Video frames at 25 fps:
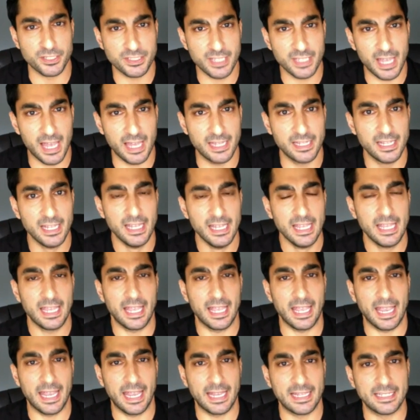said.
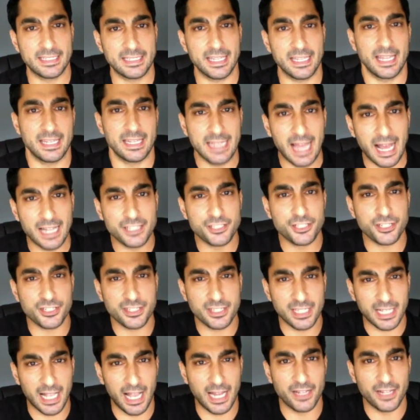And not just the
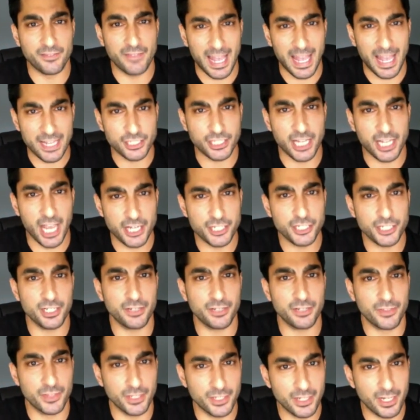kind of education of
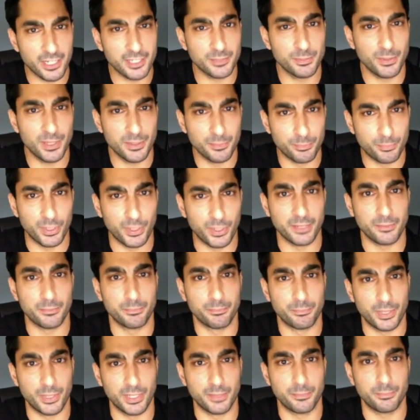the Nakba,
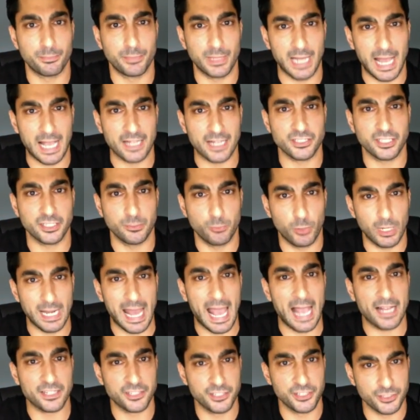but actually what
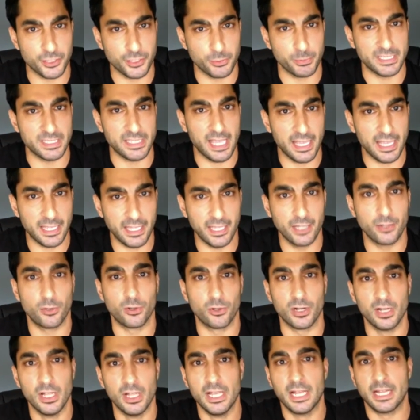actions are we taking,
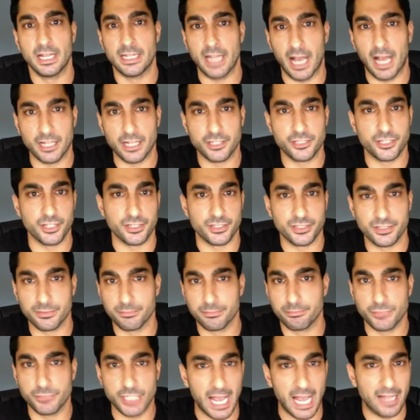or not just
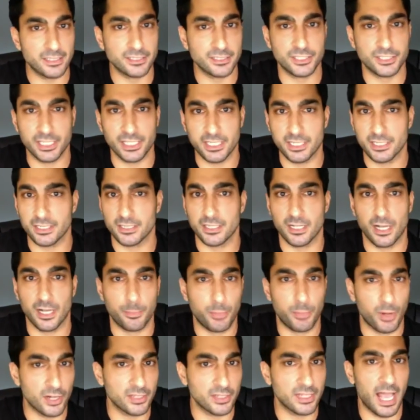challenging
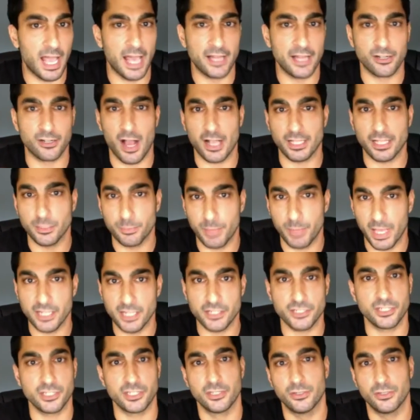apartheid or
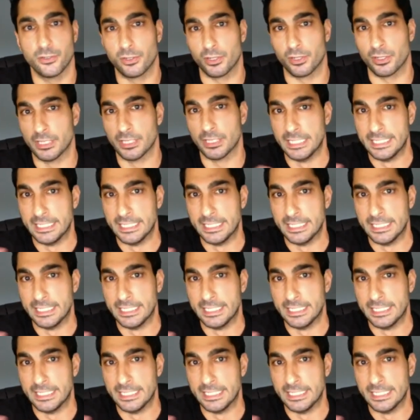occupation or